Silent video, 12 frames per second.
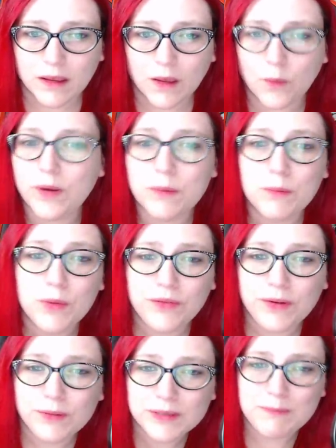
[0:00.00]
When a
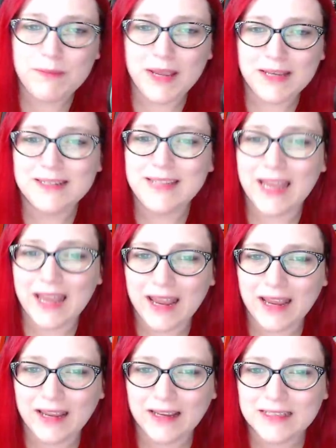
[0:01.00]
movie was made to
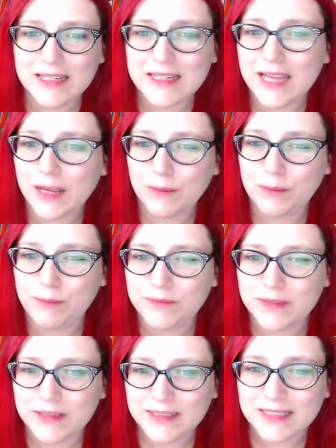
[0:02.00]

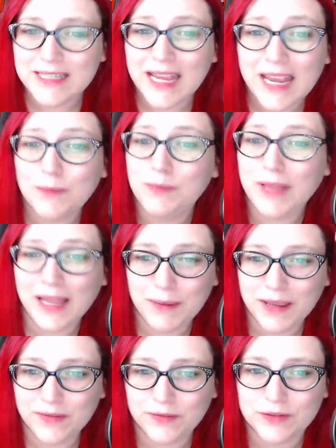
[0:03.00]
tank Black
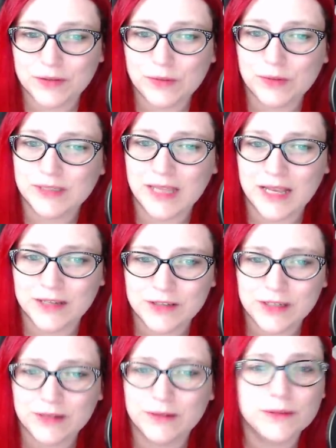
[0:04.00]
Panther's scores last
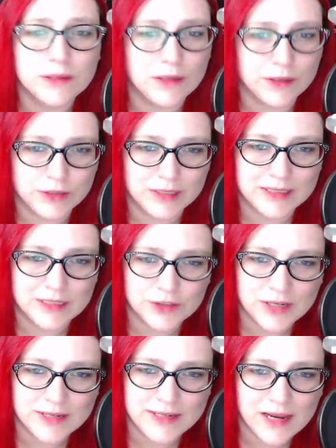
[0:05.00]
year, it was largely
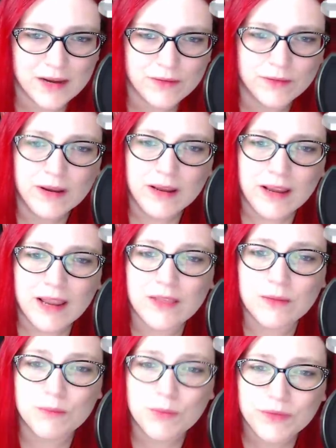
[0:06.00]
shut down,
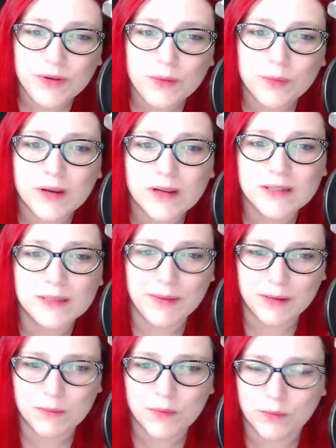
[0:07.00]
and the movie went on to
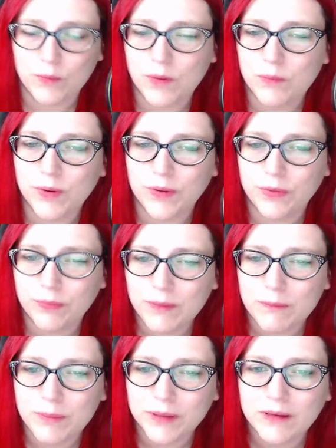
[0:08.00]
make more than
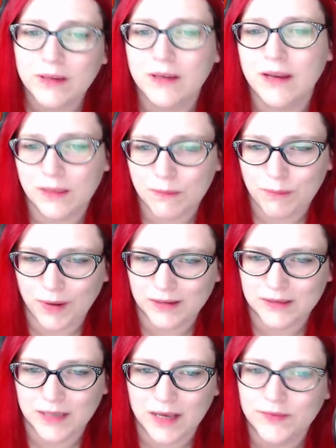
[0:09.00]
$1.3 billion at the
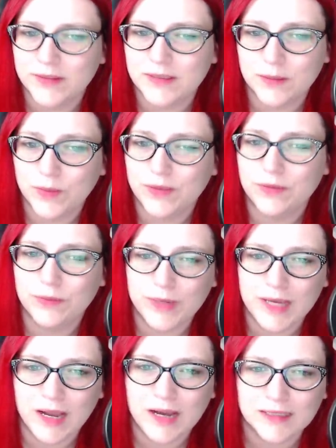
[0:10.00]
box office and win
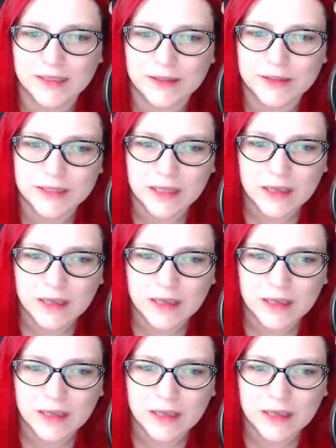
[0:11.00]
3 Oscars.